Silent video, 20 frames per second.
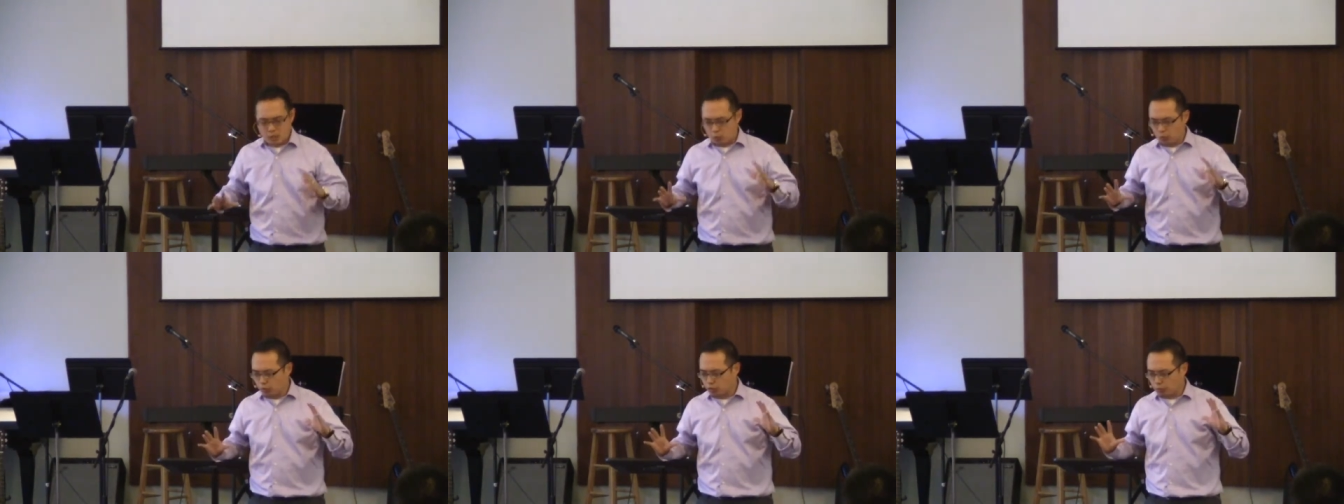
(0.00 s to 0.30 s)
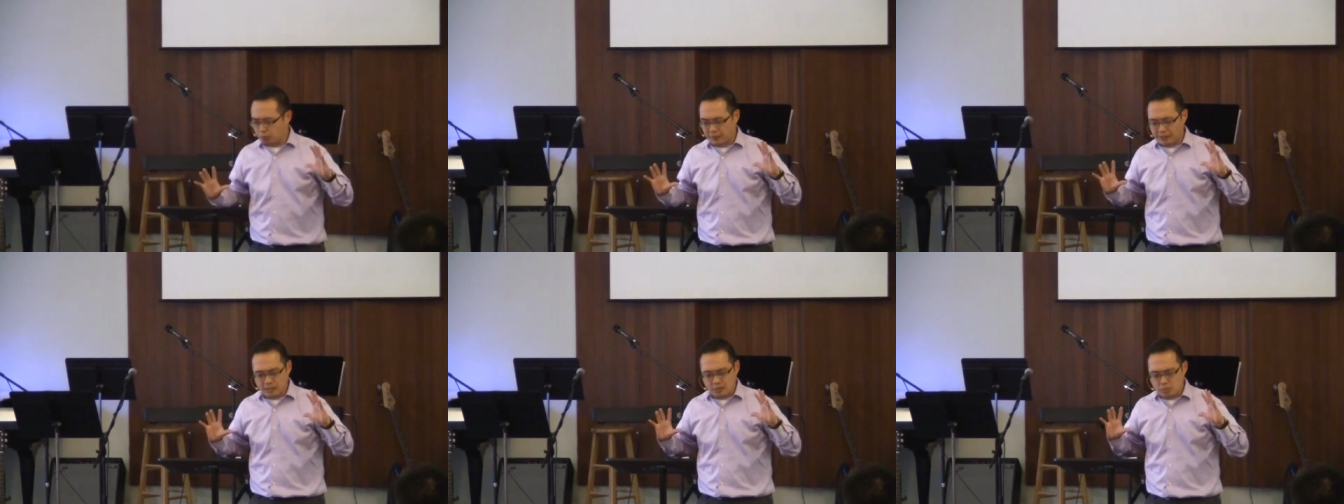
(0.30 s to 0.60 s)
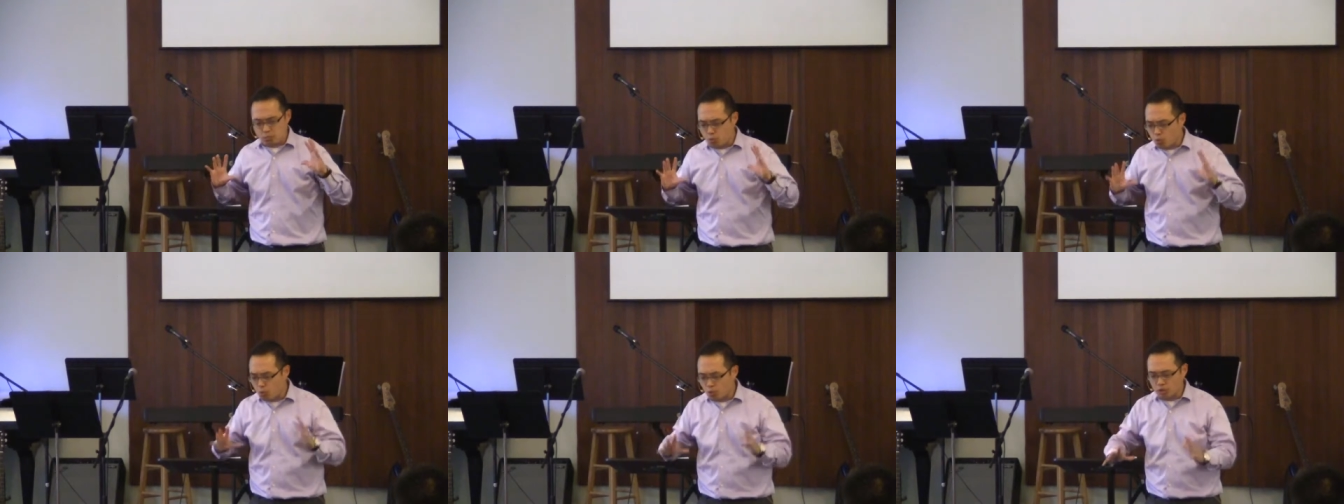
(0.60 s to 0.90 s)
we're spending
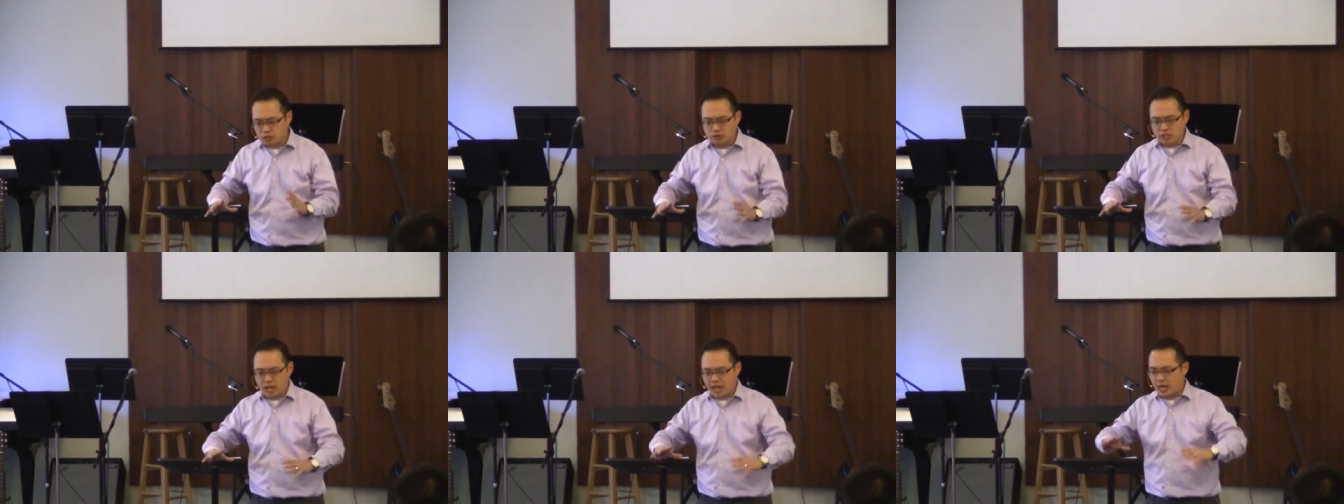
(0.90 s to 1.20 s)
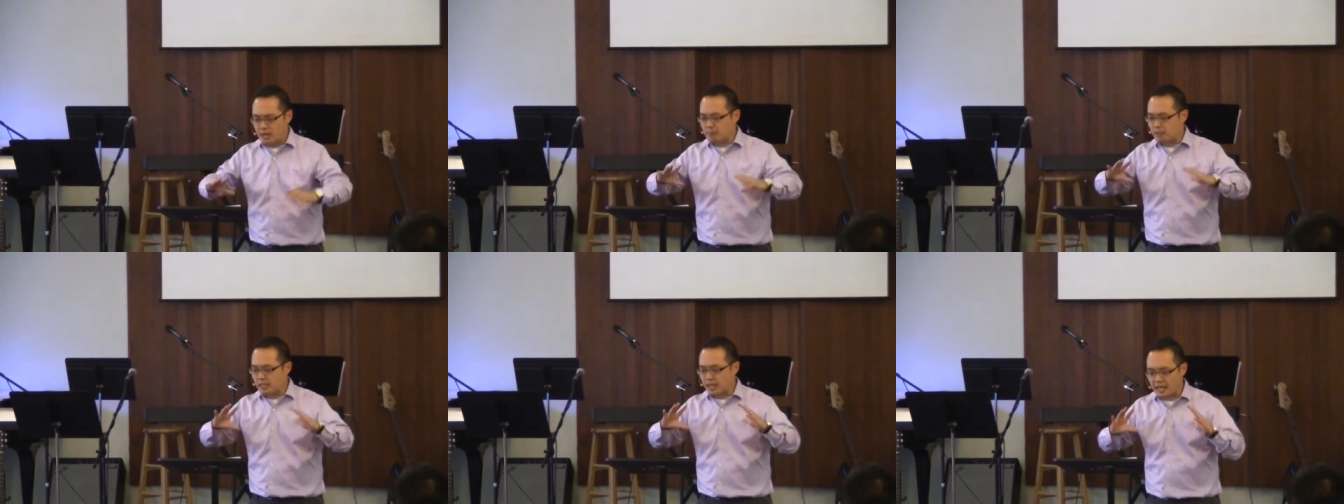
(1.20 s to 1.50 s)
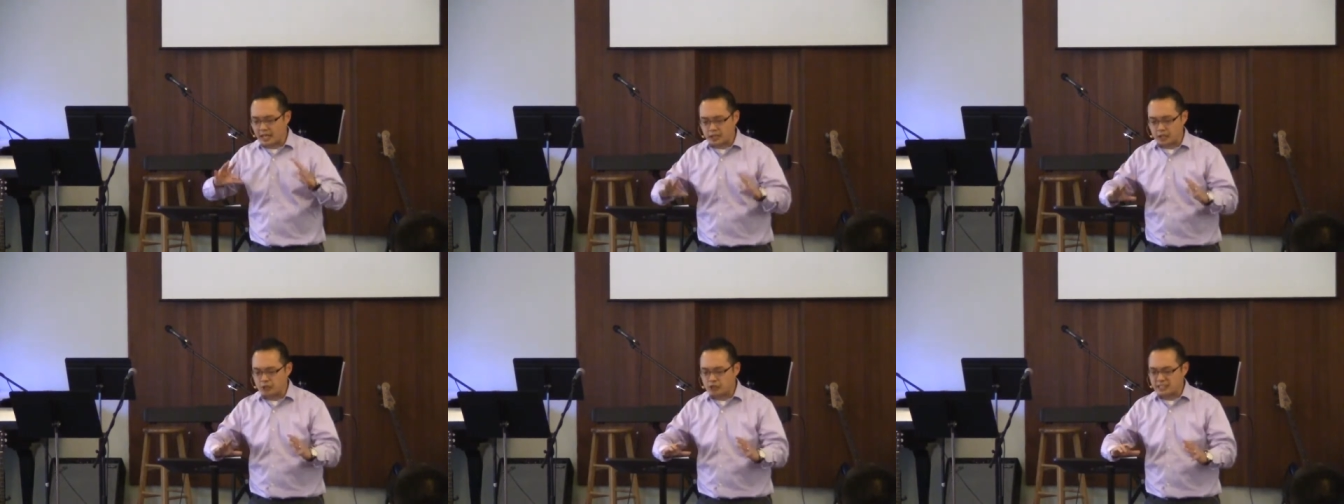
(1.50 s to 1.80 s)
more time and
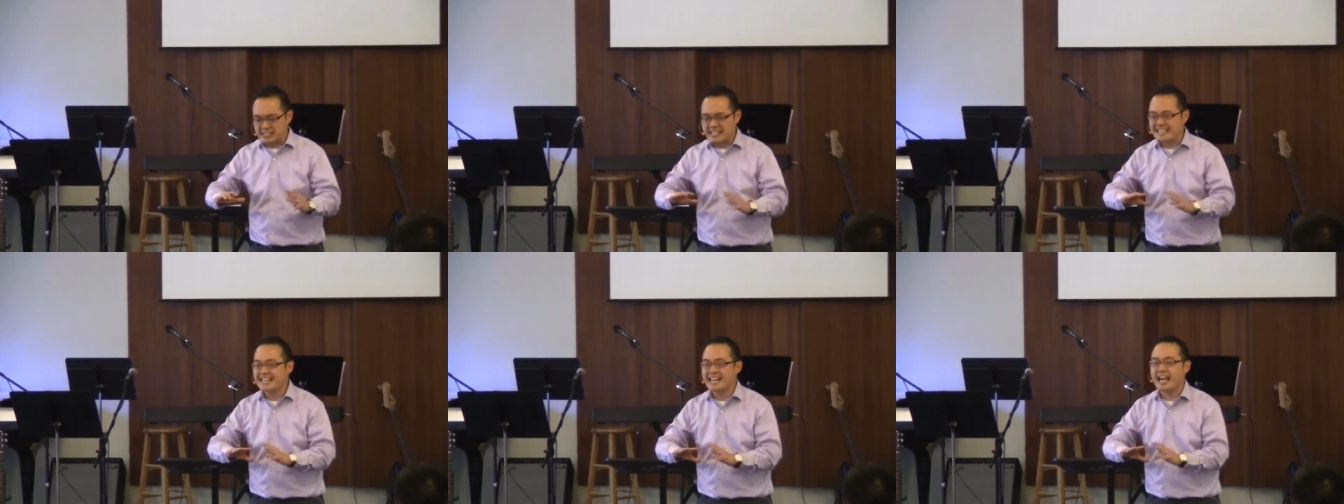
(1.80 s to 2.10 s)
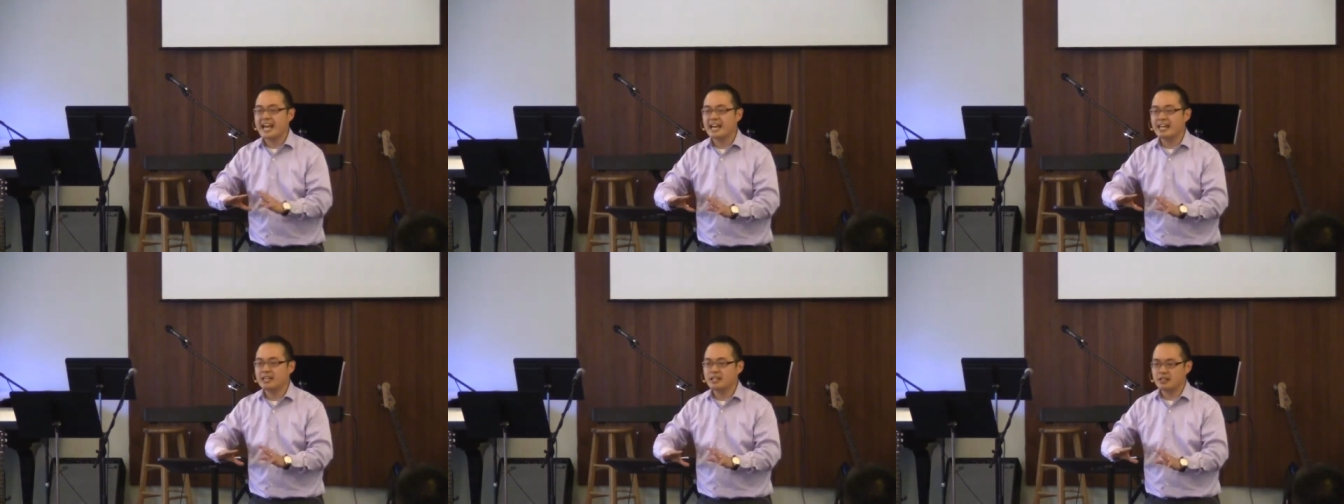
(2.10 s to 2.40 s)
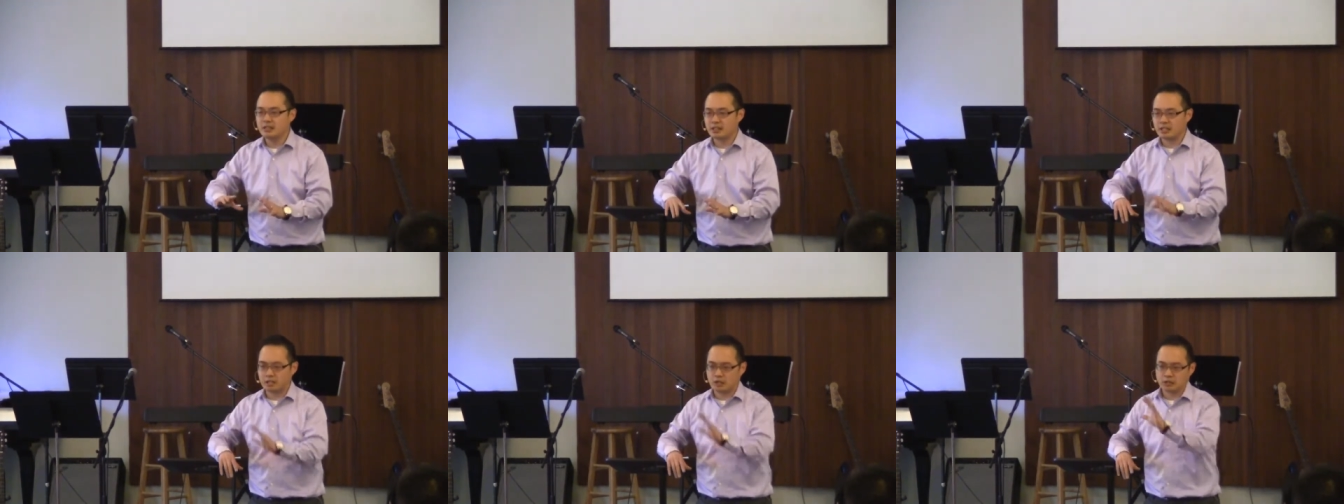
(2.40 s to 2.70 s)
energy than
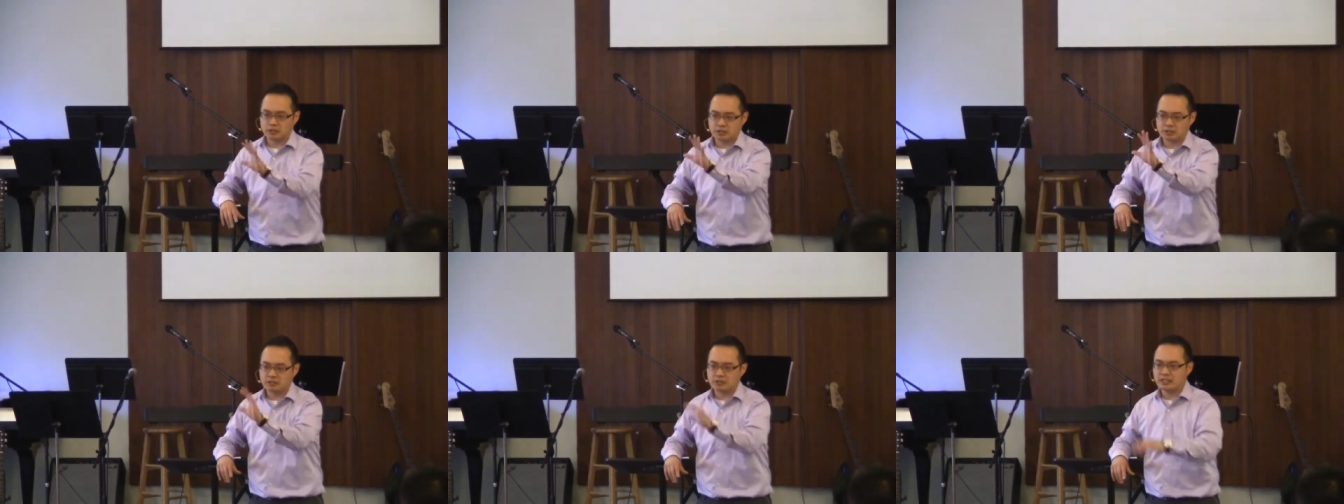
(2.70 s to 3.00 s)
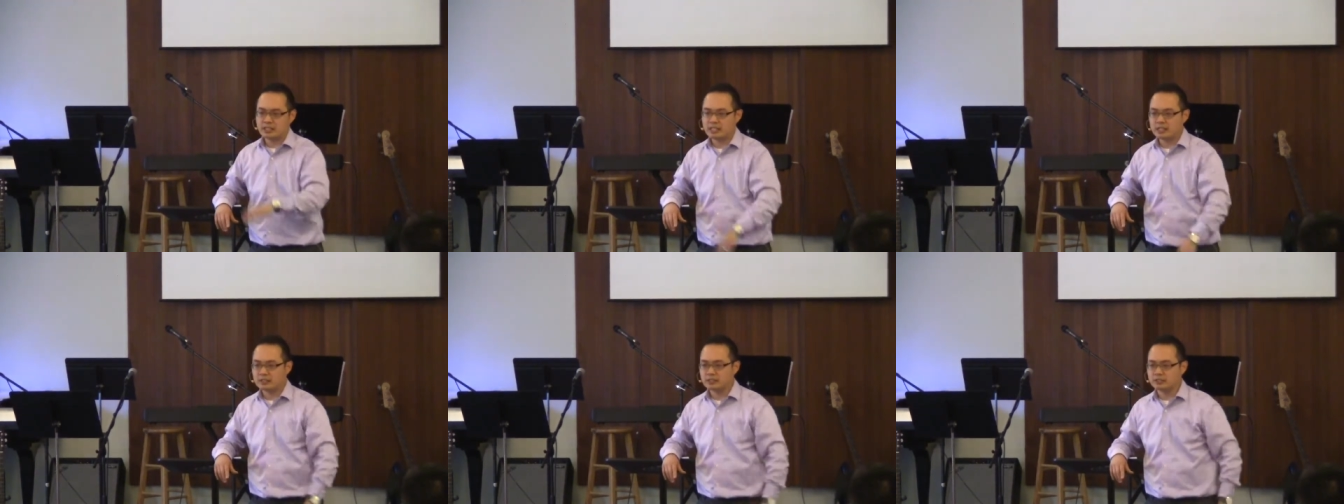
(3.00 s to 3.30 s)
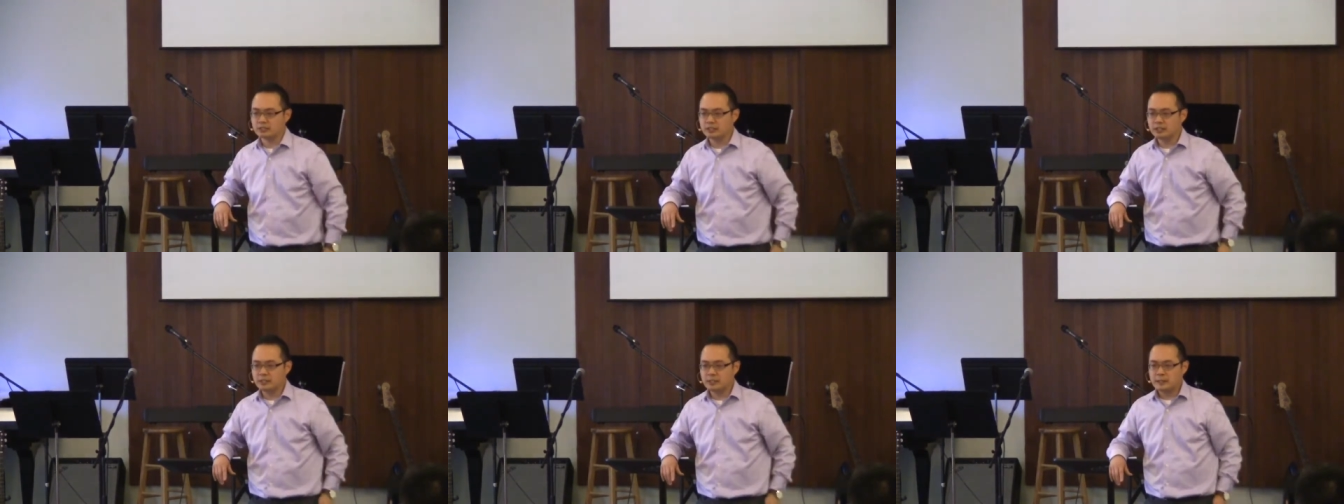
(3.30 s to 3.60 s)
anything on these things